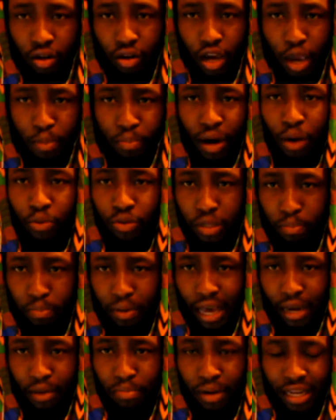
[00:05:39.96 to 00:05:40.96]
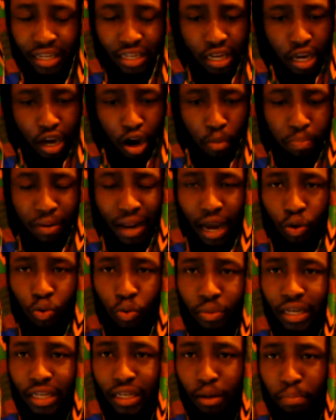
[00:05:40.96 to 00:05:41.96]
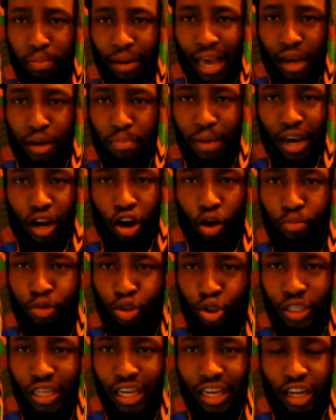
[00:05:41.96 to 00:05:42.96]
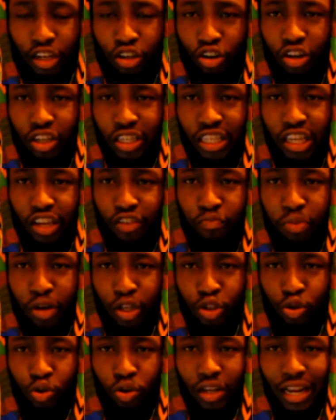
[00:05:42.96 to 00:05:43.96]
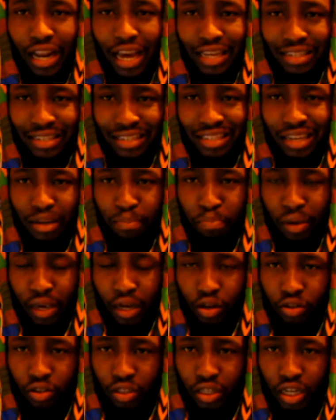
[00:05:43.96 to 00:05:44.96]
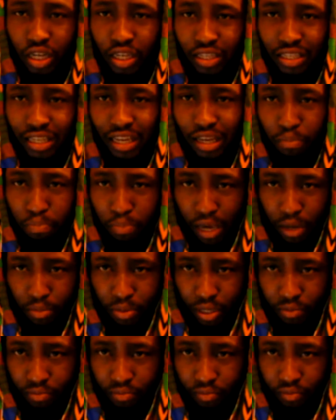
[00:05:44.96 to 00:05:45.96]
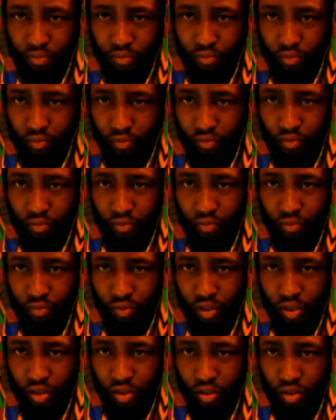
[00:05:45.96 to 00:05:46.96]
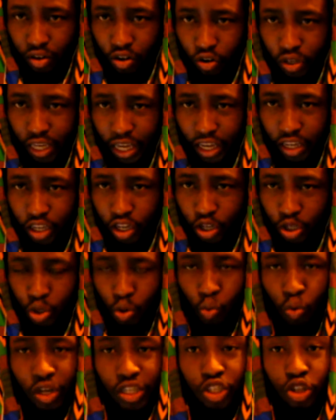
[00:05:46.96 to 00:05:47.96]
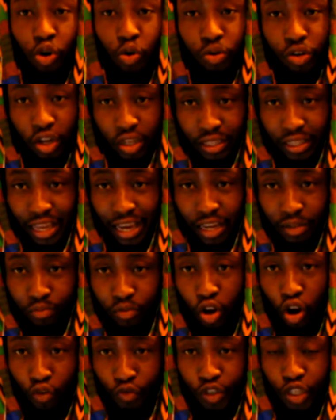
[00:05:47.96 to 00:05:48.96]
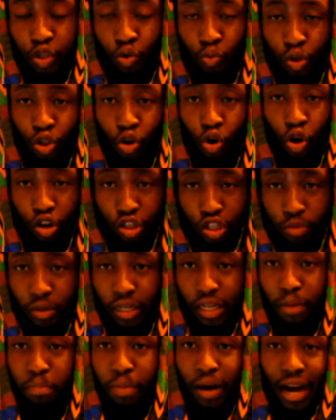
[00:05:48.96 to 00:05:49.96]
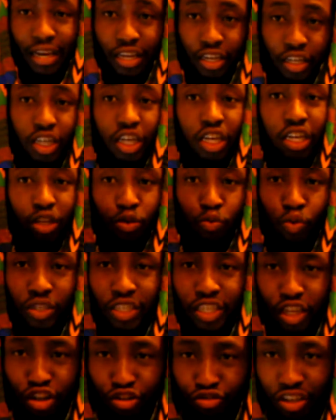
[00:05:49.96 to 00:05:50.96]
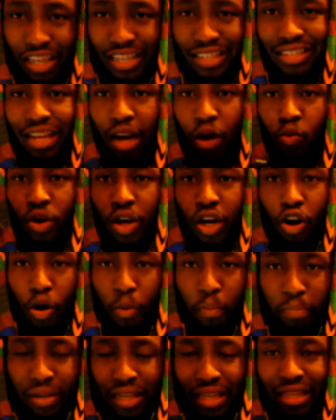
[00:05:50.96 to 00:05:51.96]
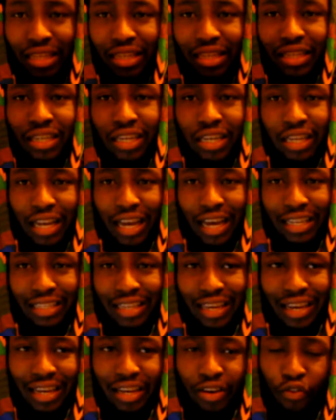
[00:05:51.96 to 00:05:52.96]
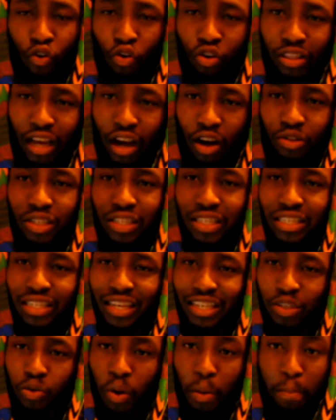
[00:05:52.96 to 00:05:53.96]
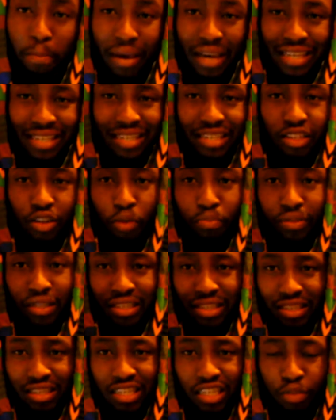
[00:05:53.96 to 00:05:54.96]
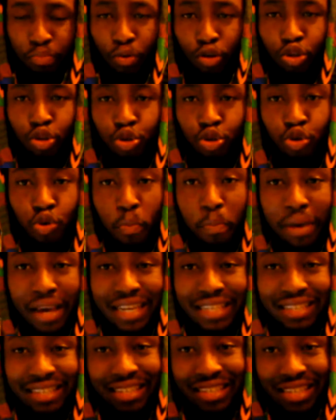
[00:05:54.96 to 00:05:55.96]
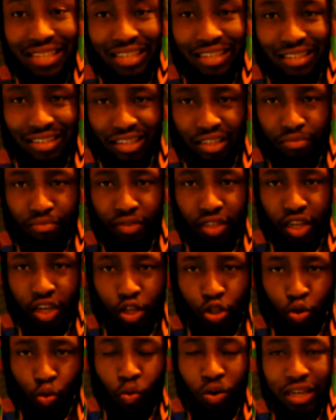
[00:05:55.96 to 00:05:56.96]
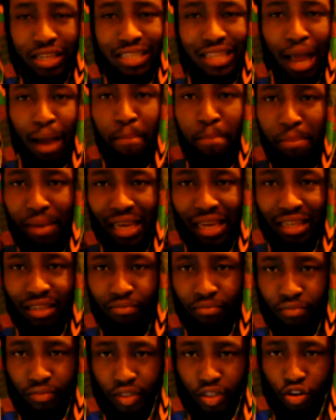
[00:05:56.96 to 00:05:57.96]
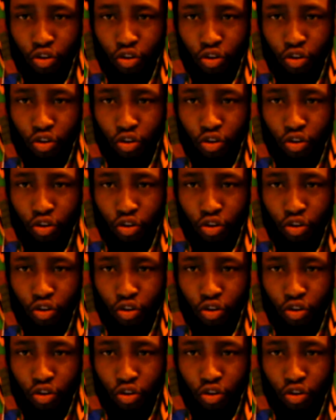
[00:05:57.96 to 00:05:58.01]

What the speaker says: Abraham was a black man. A black woman and a black man coming together are not going to give birth to a light-skinned, pale-skinned baby. Okay, so what's going on there? Obviously, we know Ottoman Empire, it was the Greeks that were completely, like for 1,000 years, they were mixing up the seeds. But do you mix seeds? So what does that mean?